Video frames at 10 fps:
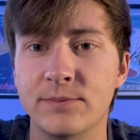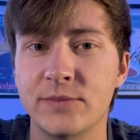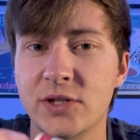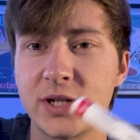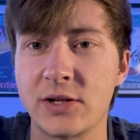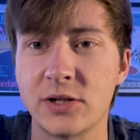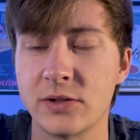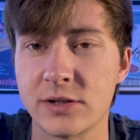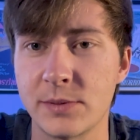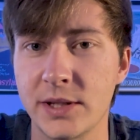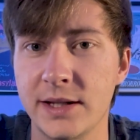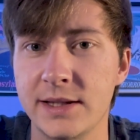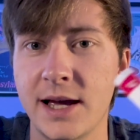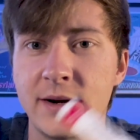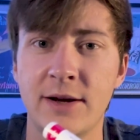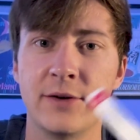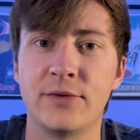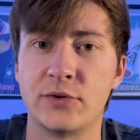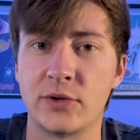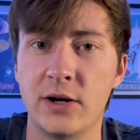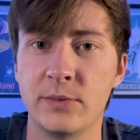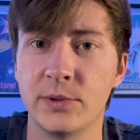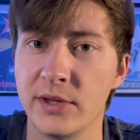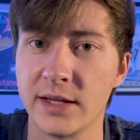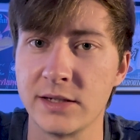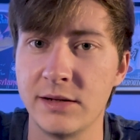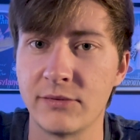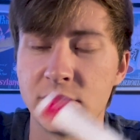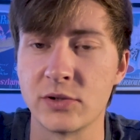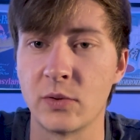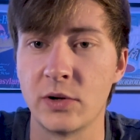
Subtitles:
sections or something like that. Now, if you're drawing with, that's a different story.